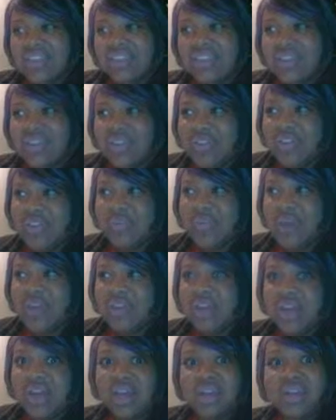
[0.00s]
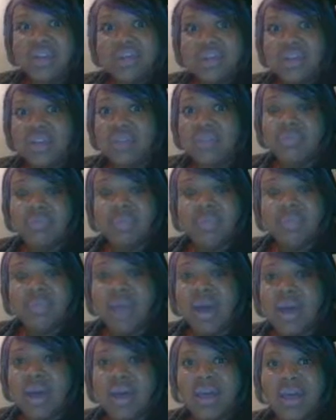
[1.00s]
they might not agree with
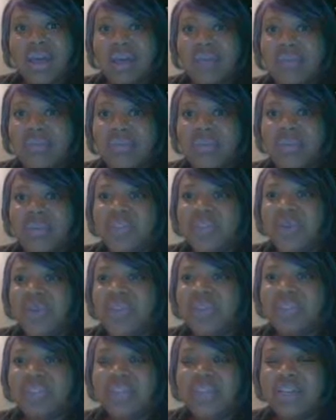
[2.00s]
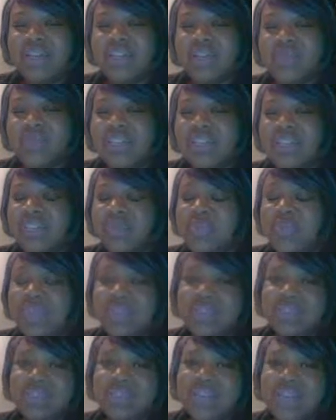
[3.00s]
my assessments,
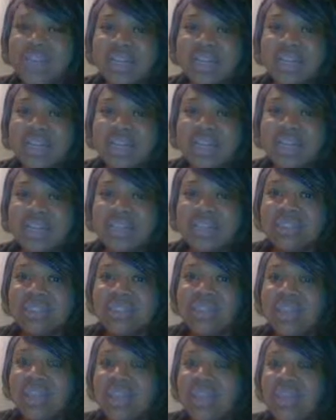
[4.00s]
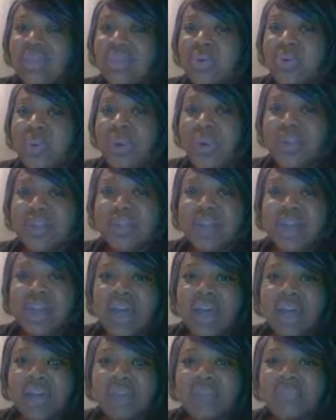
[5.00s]
opinions, ideas, the way that
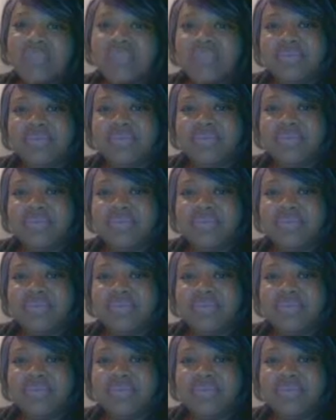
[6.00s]
I've